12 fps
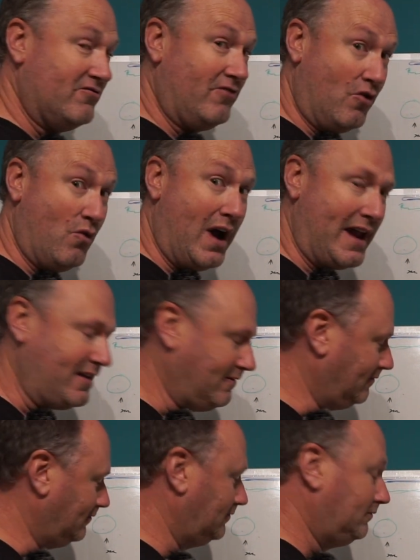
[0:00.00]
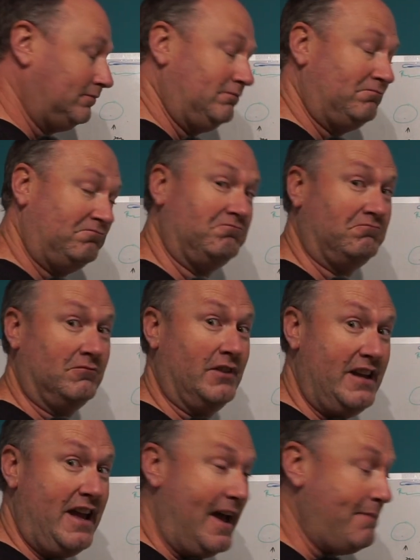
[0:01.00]
wrong way.
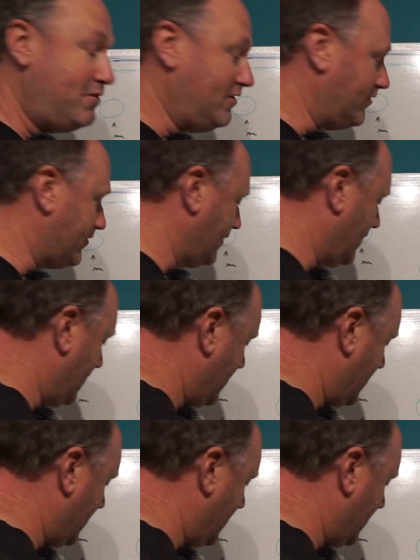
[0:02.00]
It happens.